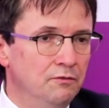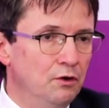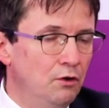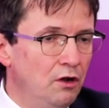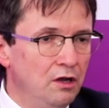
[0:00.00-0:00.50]

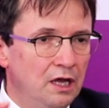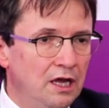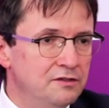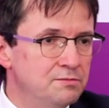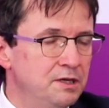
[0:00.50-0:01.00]
all
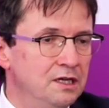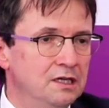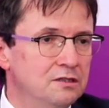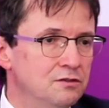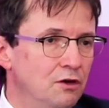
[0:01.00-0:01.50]

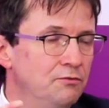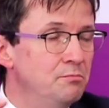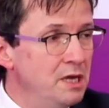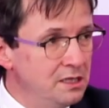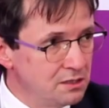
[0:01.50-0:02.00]
aspects of
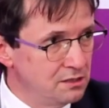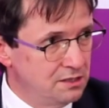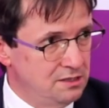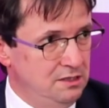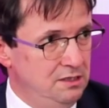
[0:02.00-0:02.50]
mental
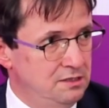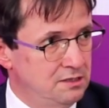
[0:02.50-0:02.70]
disease.